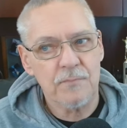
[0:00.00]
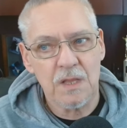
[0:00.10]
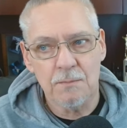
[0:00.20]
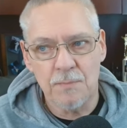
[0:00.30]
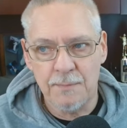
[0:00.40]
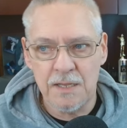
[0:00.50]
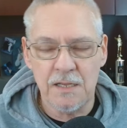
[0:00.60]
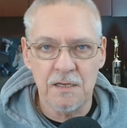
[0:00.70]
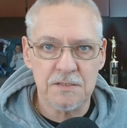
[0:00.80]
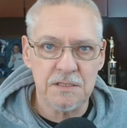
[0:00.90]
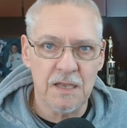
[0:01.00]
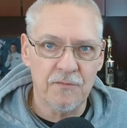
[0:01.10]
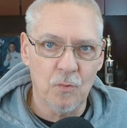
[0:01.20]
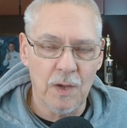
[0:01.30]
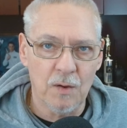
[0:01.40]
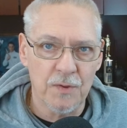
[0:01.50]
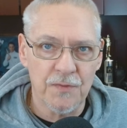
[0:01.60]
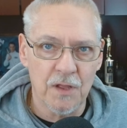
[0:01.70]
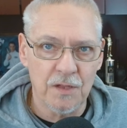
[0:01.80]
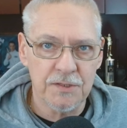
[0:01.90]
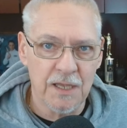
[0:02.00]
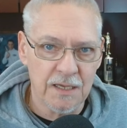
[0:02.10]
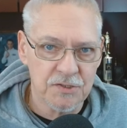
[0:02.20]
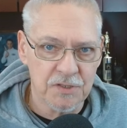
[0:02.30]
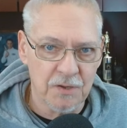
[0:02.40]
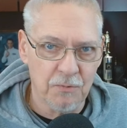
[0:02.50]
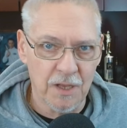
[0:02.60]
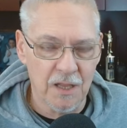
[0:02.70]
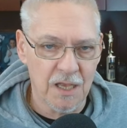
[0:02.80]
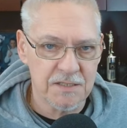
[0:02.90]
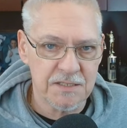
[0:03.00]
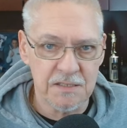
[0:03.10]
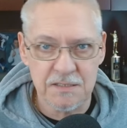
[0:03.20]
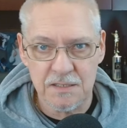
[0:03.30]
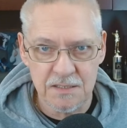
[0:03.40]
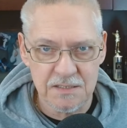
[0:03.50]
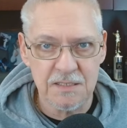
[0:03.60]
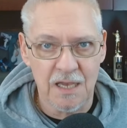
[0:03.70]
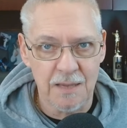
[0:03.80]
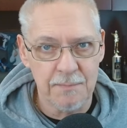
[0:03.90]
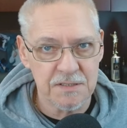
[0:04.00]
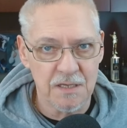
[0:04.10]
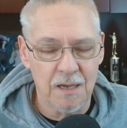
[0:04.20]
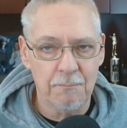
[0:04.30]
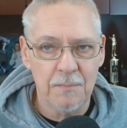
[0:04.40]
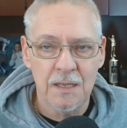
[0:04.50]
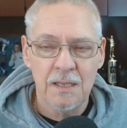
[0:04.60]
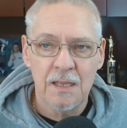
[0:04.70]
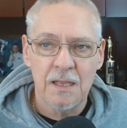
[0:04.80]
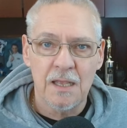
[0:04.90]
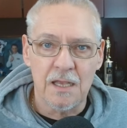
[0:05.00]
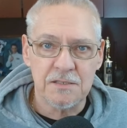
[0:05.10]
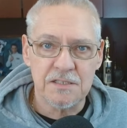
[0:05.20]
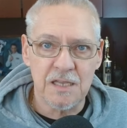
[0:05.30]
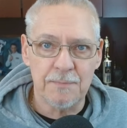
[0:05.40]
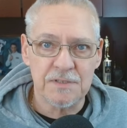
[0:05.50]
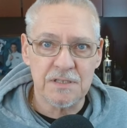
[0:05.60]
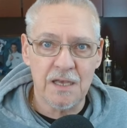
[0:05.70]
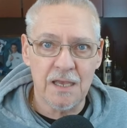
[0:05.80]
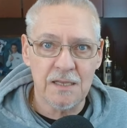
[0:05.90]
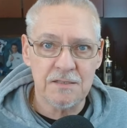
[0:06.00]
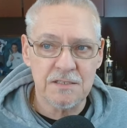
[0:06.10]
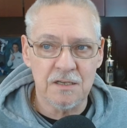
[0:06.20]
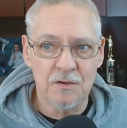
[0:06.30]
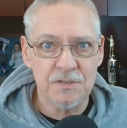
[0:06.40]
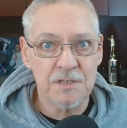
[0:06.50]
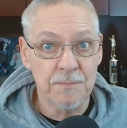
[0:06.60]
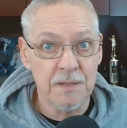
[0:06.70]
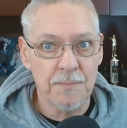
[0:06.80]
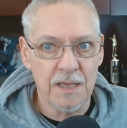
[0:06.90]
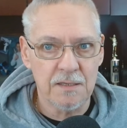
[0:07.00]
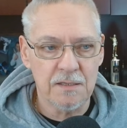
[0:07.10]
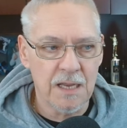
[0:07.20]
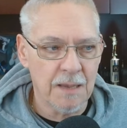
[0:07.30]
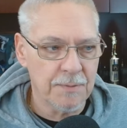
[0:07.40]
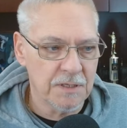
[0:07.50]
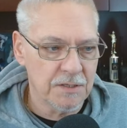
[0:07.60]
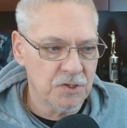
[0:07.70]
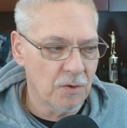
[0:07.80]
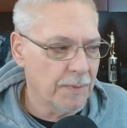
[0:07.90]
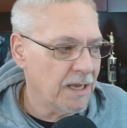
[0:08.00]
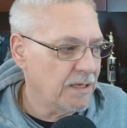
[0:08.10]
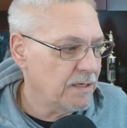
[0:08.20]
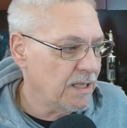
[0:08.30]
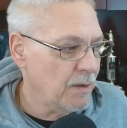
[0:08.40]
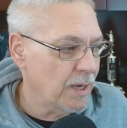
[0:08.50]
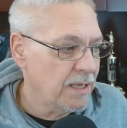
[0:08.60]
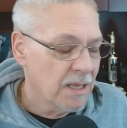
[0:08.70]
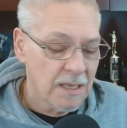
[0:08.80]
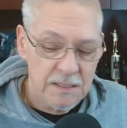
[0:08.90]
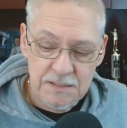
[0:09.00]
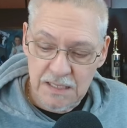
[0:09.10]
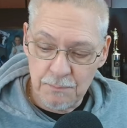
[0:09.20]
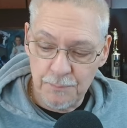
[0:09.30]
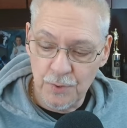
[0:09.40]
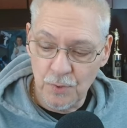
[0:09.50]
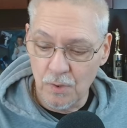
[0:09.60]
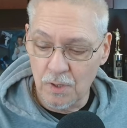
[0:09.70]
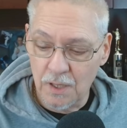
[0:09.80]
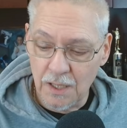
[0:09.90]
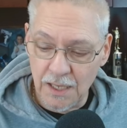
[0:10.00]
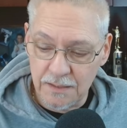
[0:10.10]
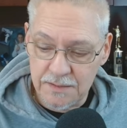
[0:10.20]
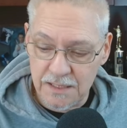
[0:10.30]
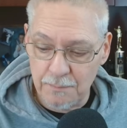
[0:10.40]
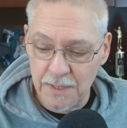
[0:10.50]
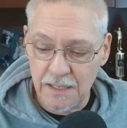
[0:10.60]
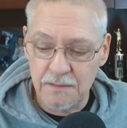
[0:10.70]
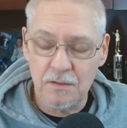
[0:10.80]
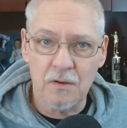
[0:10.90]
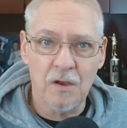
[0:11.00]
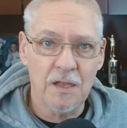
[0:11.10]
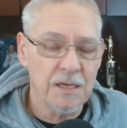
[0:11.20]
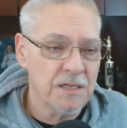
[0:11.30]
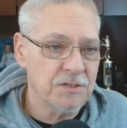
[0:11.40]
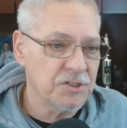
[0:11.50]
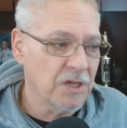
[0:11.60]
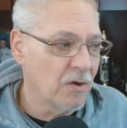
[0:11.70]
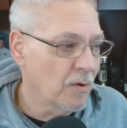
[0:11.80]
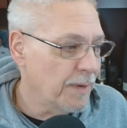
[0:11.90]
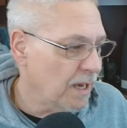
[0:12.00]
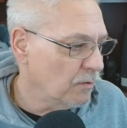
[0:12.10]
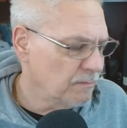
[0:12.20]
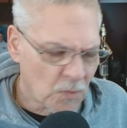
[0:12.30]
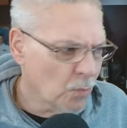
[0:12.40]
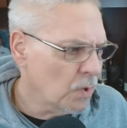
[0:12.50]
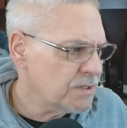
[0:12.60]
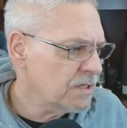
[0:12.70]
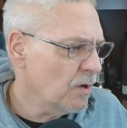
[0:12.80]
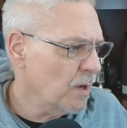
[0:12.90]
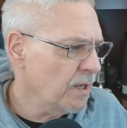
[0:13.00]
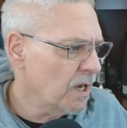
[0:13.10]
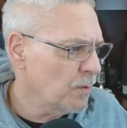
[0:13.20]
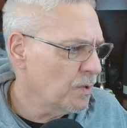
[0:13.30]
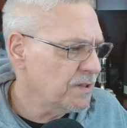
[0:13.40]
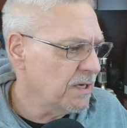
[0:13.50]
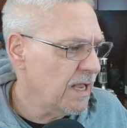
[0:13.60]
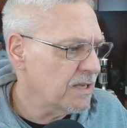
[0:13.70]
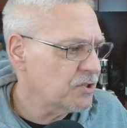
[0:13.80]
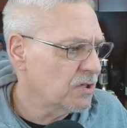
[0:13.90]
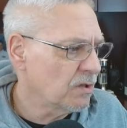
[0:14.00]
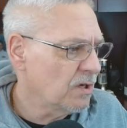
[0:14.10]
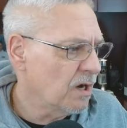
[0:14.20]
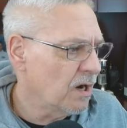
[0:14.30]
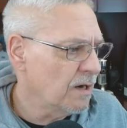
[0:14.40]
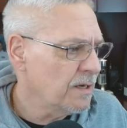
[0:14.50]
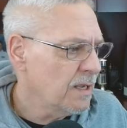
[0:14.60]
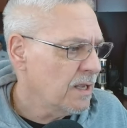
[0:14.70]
Maybe he doesn't have the wherewithal to actually realize his time is up and step aside. So something bad could happen to Joe Biden. Anyway, Tim Pool did a bit on his show about what's going on with the National Guard.